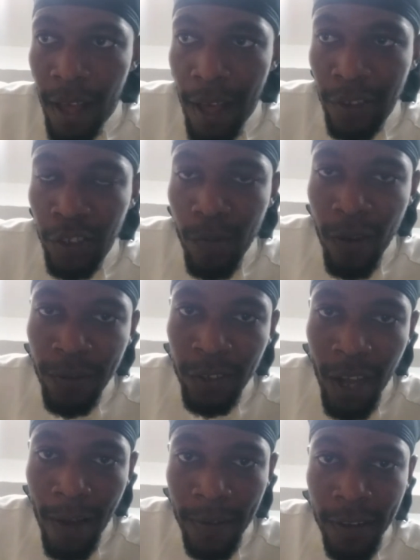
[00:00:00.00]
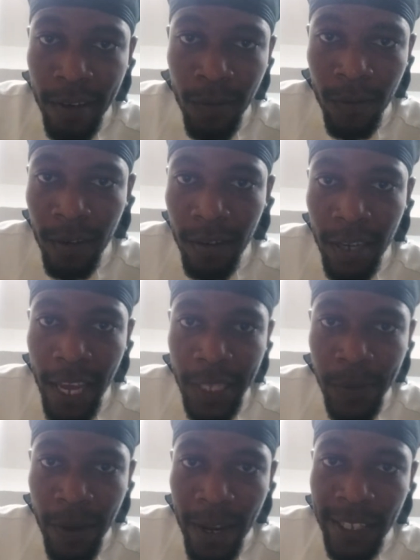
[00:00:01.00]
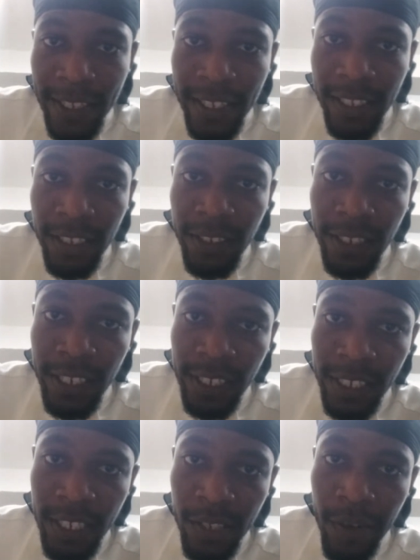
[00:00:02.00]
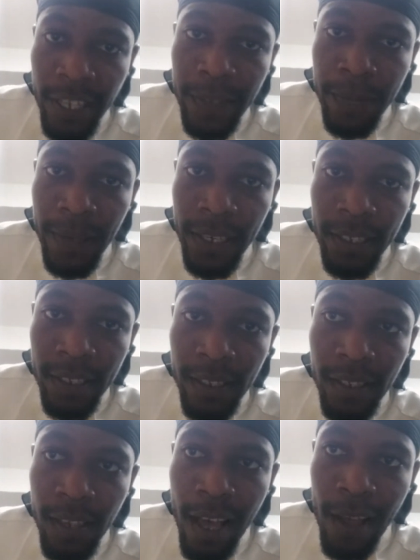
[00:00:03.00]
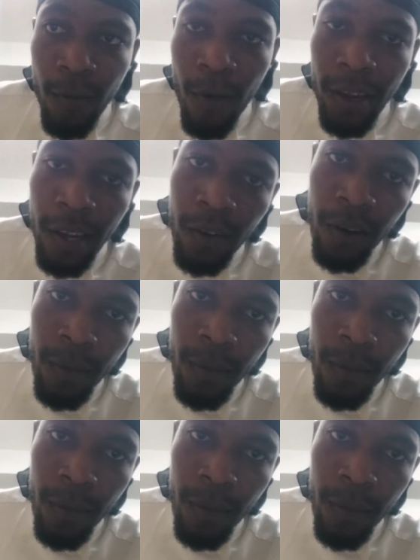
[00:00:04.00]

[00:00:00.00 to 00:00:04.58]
I dream of traveling the world, experiencing new dishes, recipes, and one day to